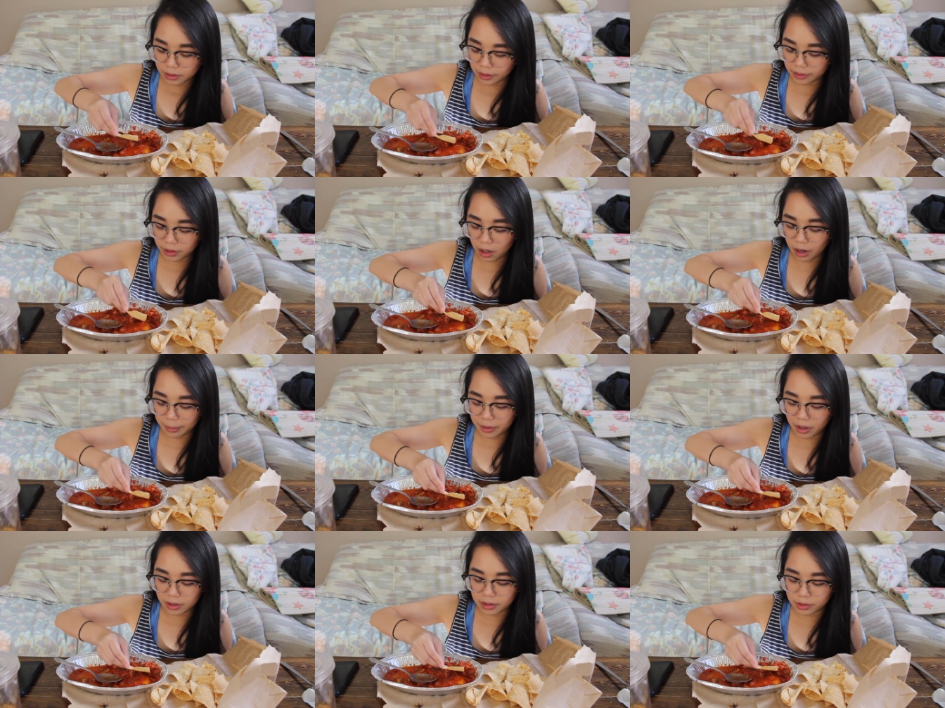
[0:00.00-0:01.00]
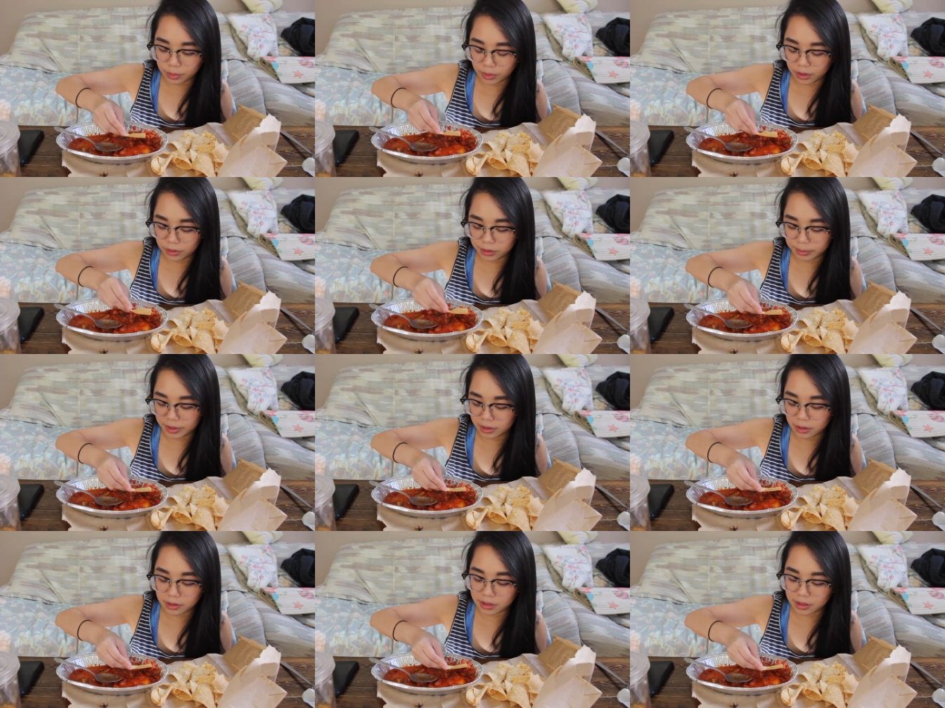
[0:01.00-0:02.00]
I think hot pot is one of those
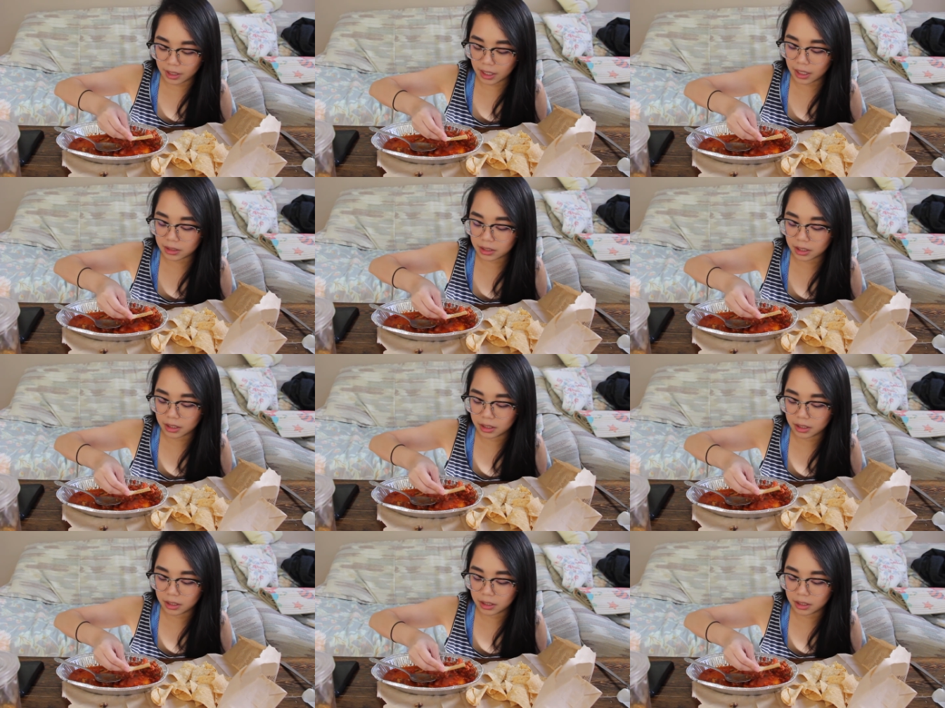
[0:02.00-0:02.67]
meals that